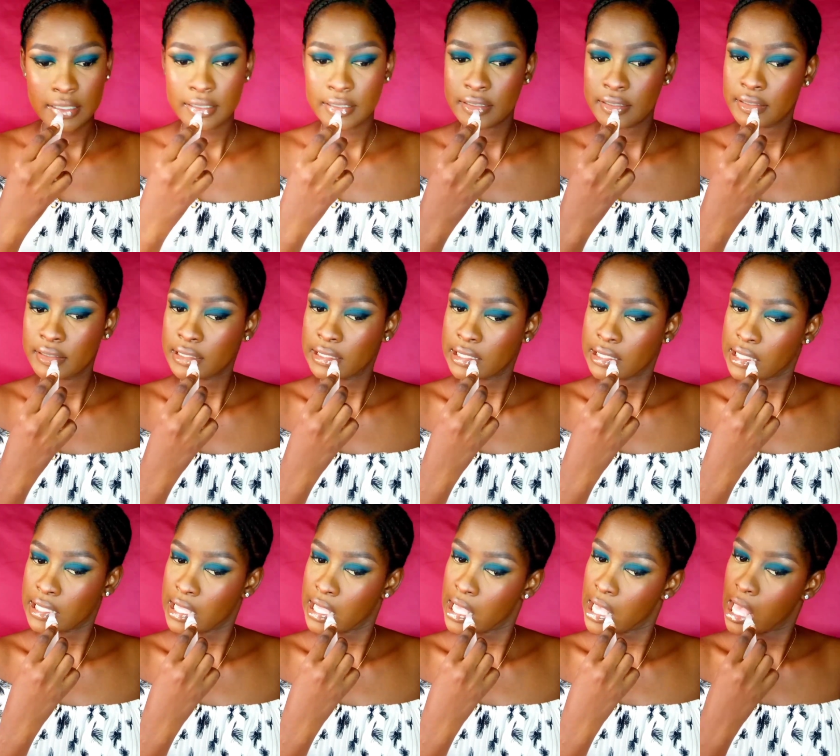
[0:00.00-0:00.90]
clear lip
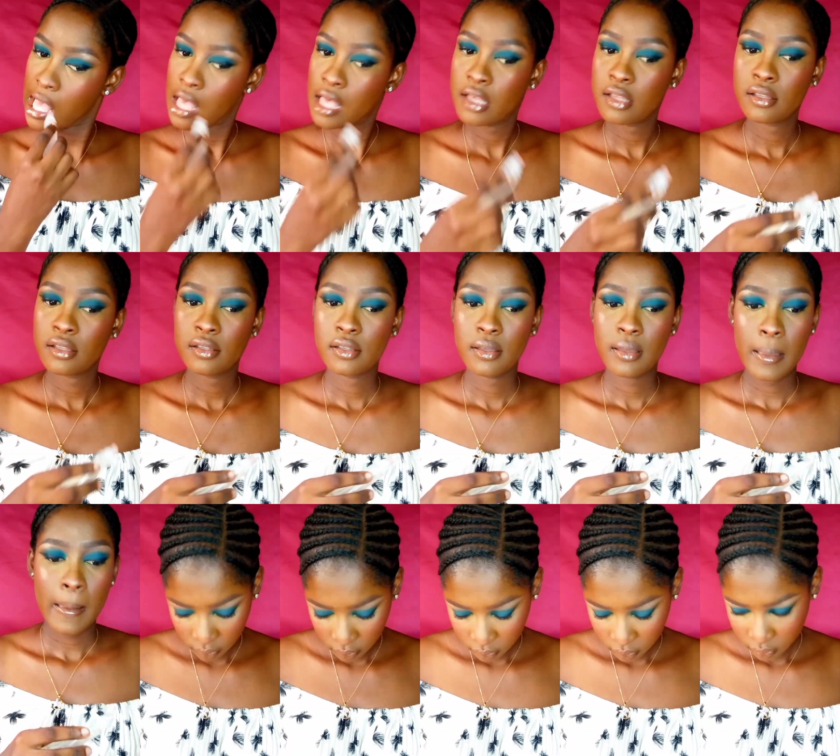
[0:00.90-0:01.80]
gloss actually,
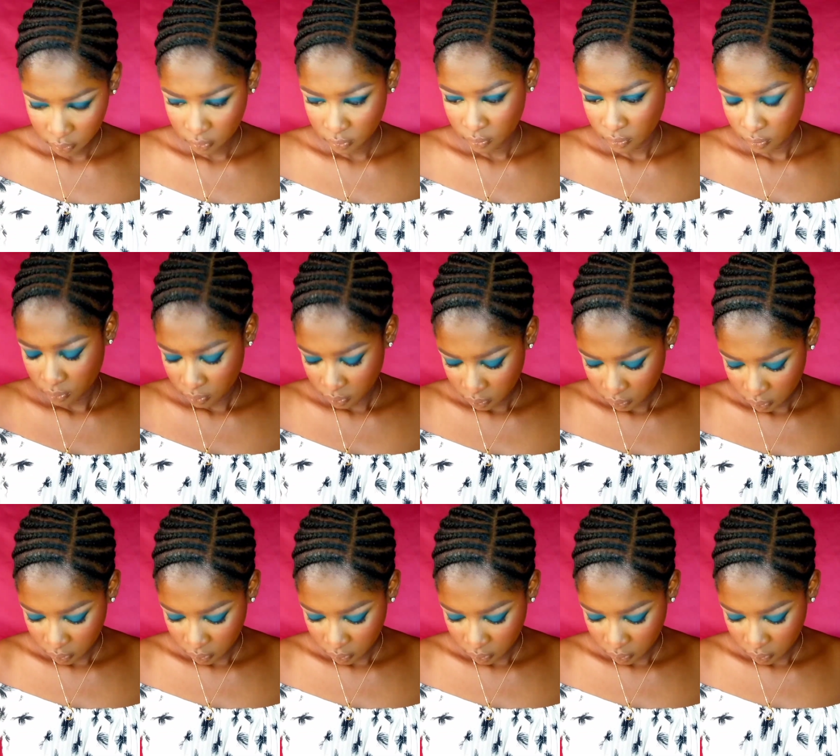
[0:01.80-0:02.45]
on my